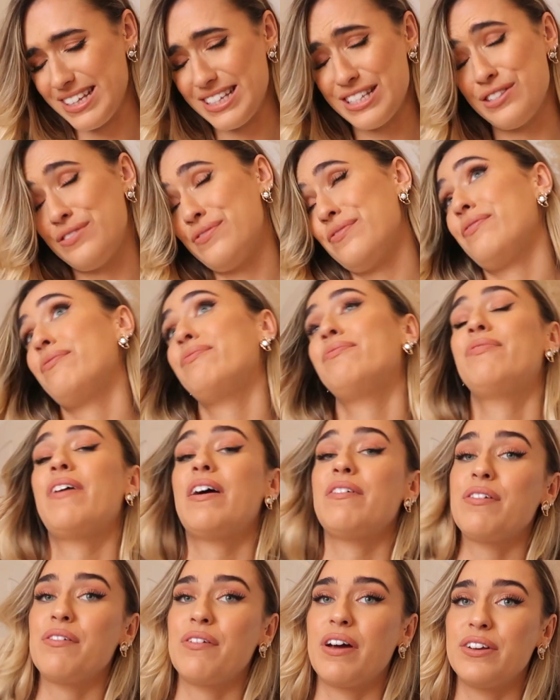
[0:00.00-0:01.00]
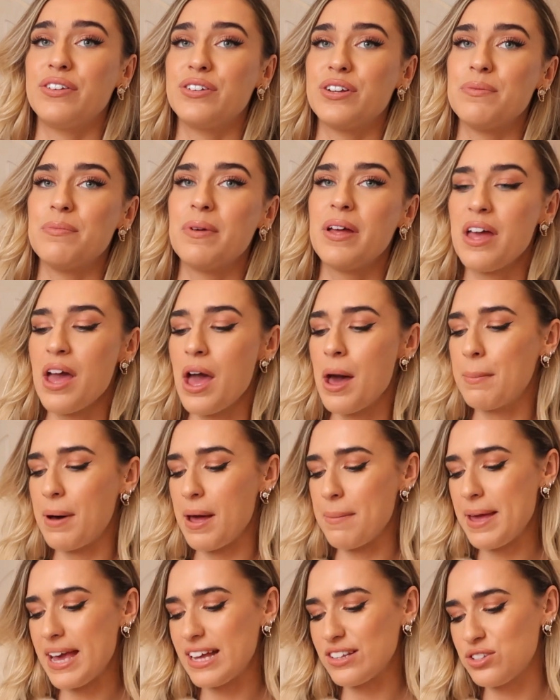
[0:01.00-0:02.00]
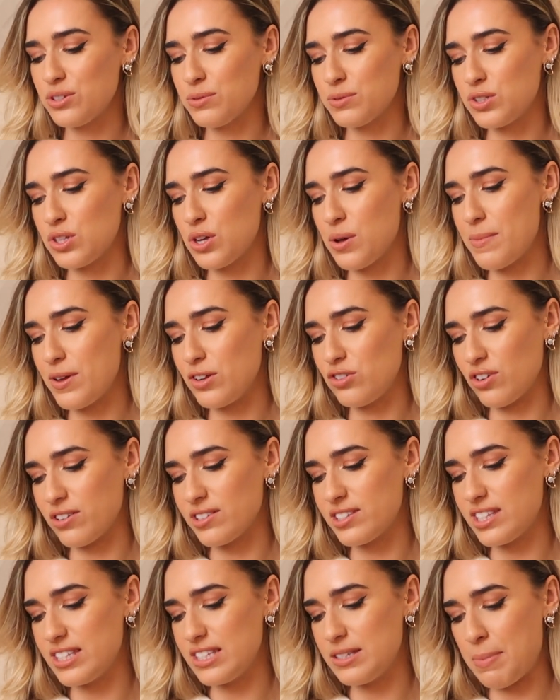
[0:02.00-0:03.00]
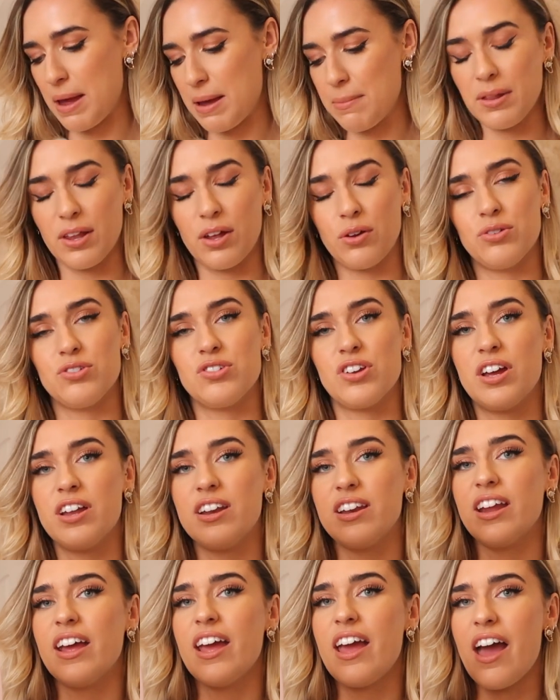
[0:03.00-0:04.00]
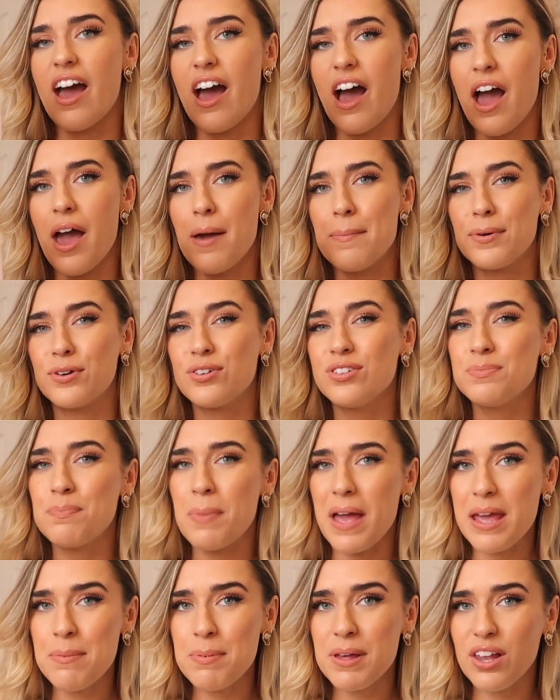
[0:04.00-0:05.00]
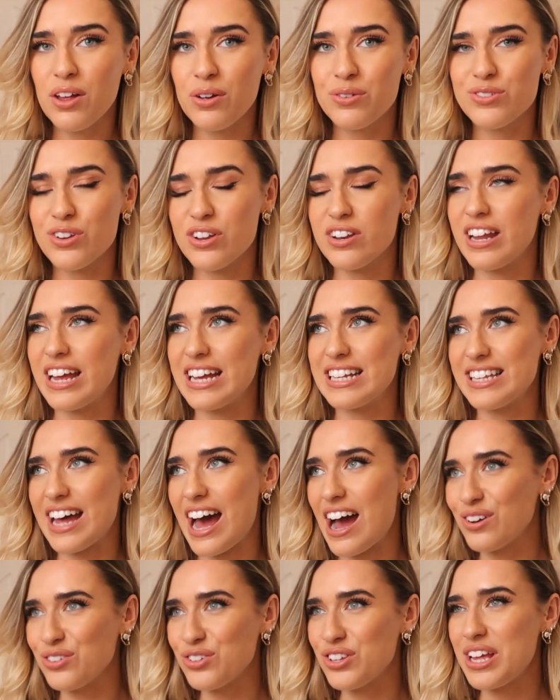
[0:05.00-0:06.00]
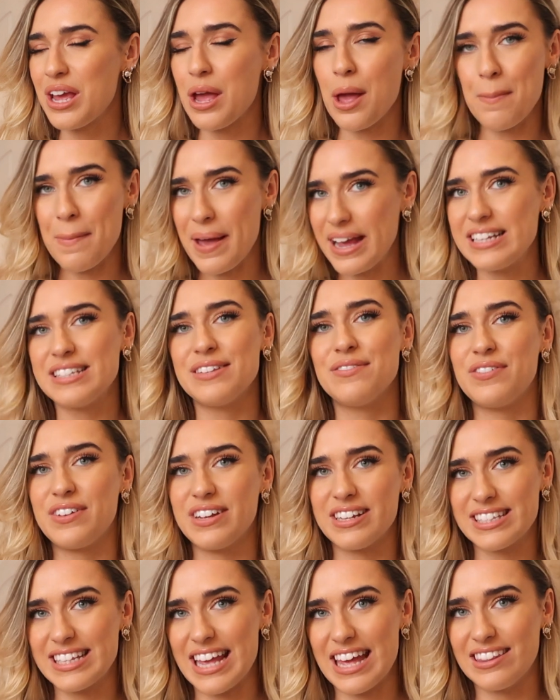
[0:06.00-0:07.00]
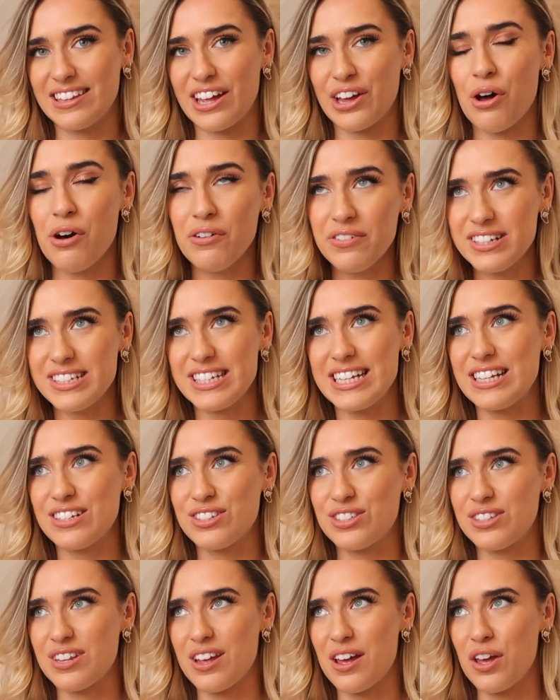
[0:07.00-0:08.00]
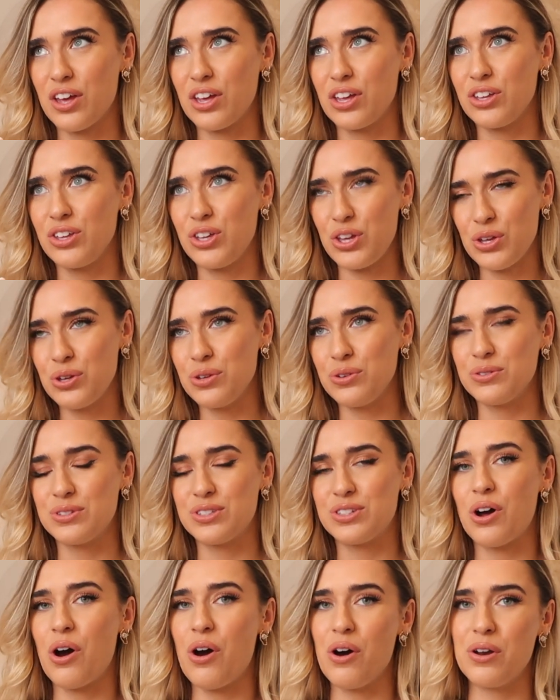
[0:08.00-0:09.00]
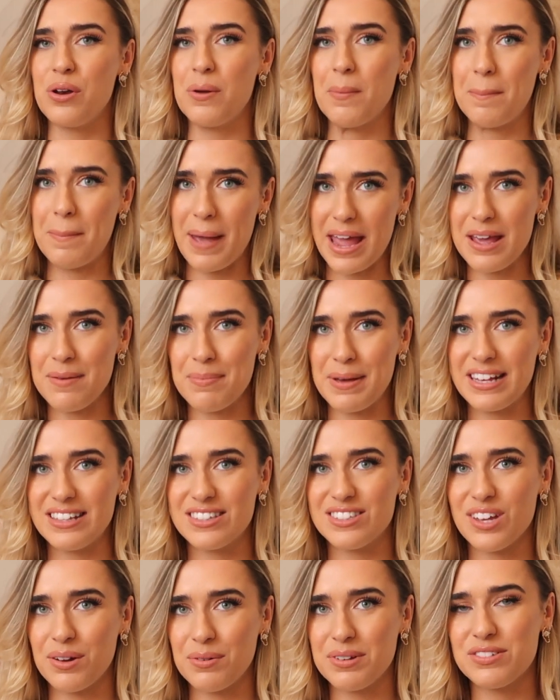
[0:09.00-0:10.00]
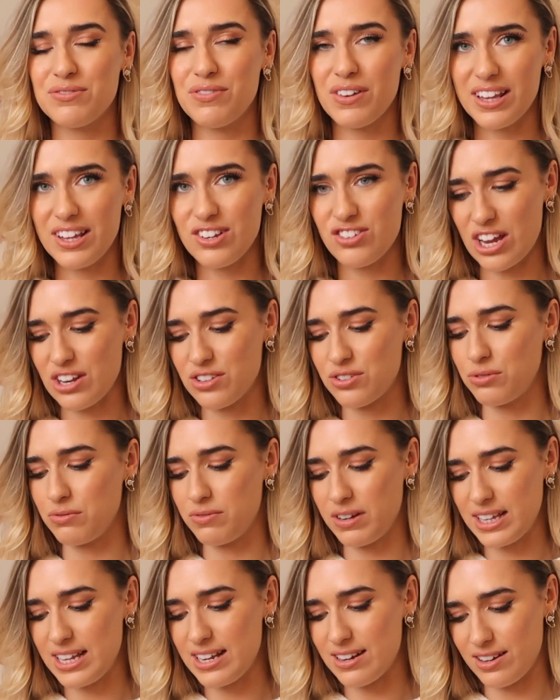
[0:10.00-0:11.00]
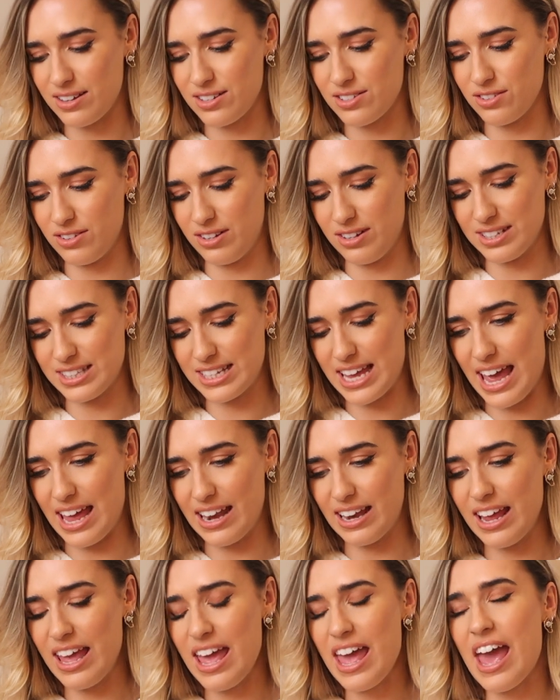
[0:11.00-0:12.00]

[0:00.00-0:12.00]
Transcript: this is very random, but I picked up some Johnson's Baby Lotion. And um, because baby lotion is actually amazing for your skin. Like, obviously it's used on babies so it's really gentle really nice on your skin